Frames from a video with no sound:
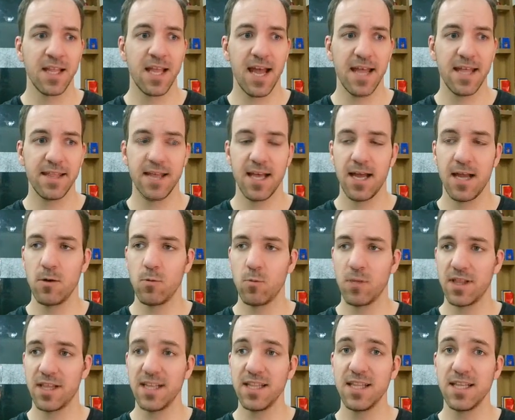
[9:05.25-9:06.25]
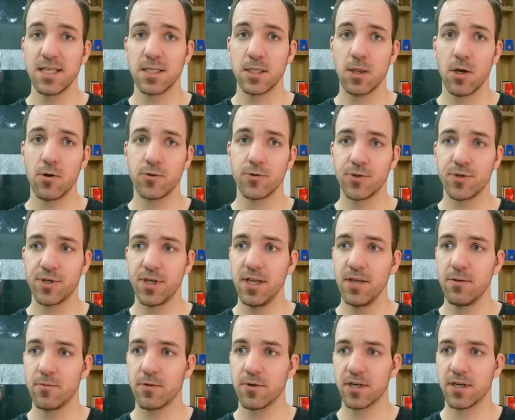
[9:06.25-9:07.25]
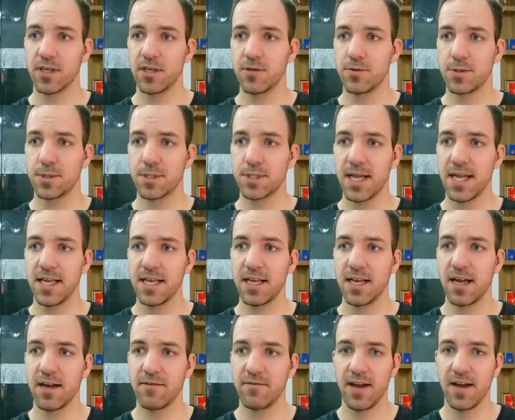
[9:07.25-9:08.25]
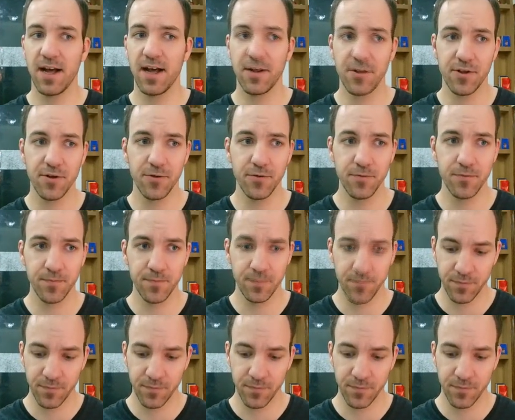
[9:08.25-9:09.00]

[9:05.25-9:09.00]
And then within this coroutine, we're going to do state.value